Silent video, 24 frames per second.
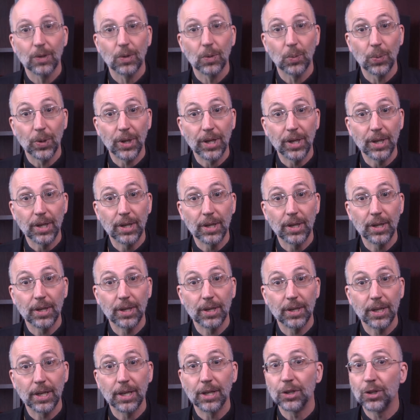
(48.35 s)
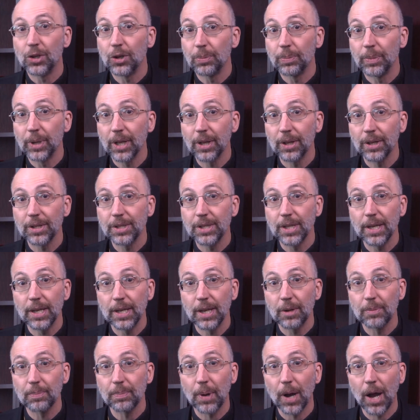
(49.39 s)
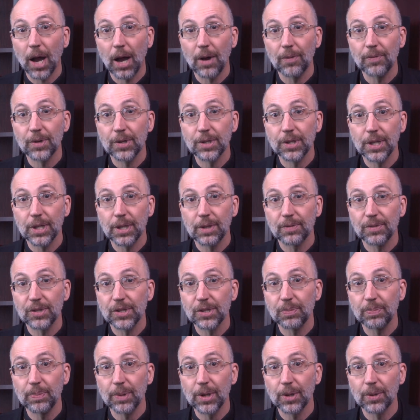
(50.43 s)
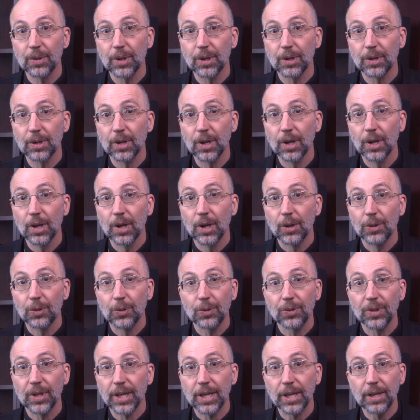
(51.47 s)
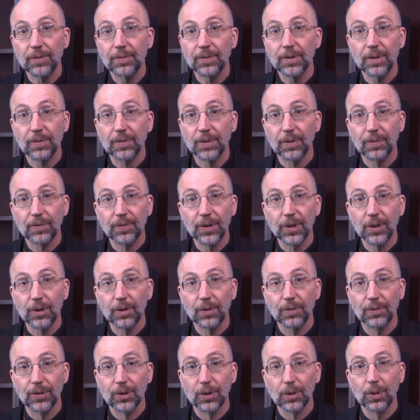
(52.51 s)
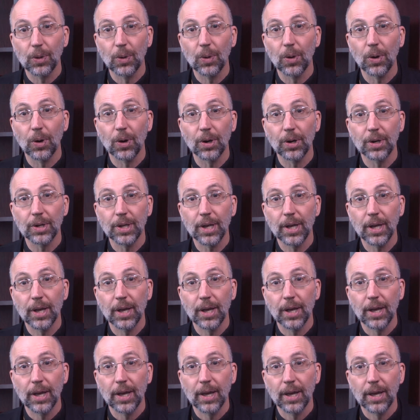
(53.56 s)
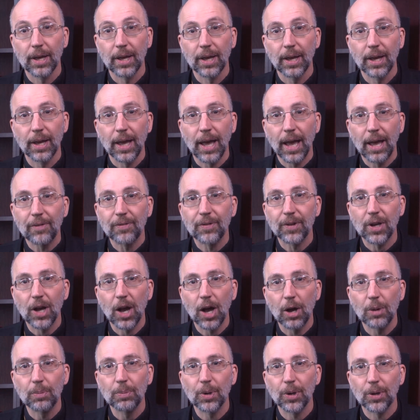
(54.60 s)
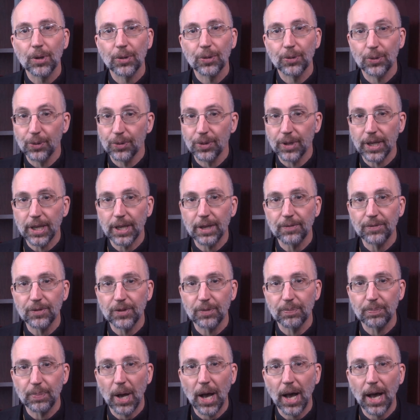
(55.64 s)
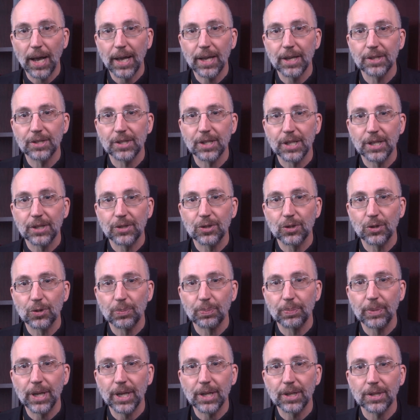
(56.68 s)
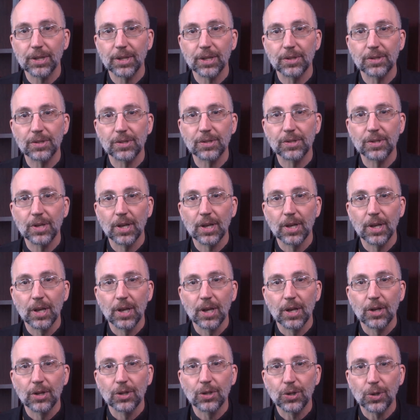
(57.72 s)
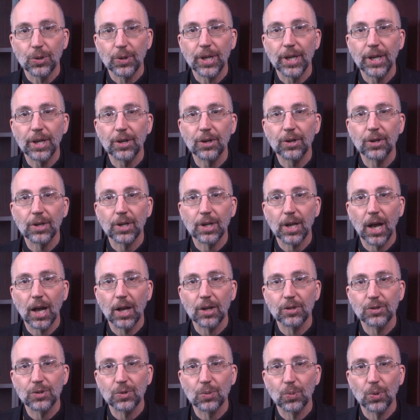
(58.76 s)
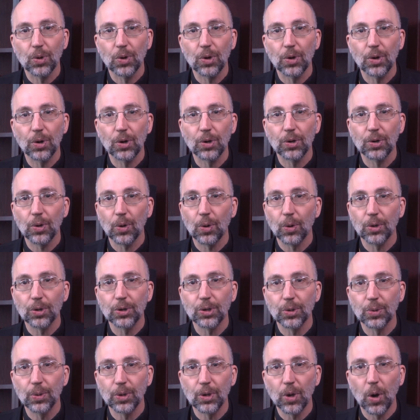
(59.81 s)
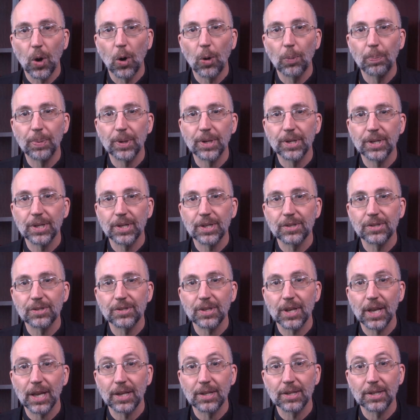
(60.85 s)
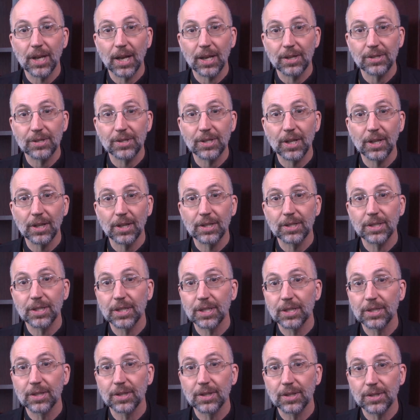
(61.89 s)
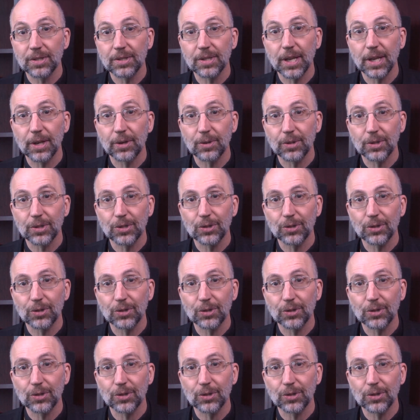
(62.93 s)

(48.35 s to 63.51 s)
We, in humility and poverty of spirit, through the gift of the fear of the Lord, have come through the gift of piety to meekness to hear God's word or to an openness and docility to the sacred